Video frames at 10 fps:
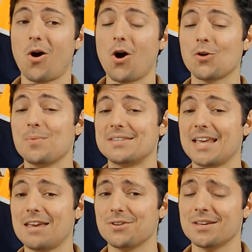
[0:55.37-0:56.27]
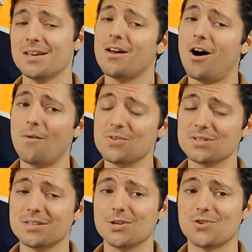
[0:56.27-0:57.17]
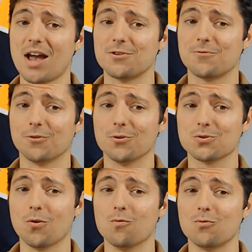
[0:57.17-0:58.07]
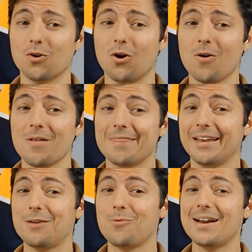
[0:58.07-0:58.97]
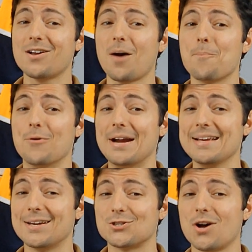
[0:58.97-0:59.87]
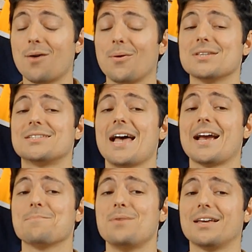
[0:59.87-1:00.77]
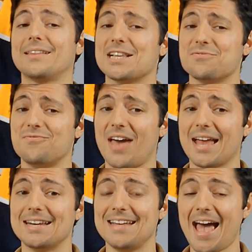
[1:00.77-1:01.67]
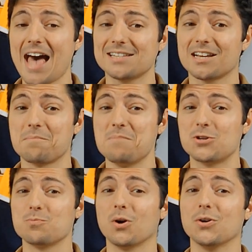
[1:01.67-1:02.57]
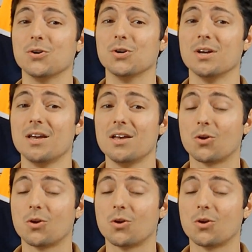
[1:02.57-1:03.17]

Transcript: Connor McDavid, obviously he drafted first overall. Then he went and got Brady Tkachuk with the second pick. That's fantastic. Mitch Marner.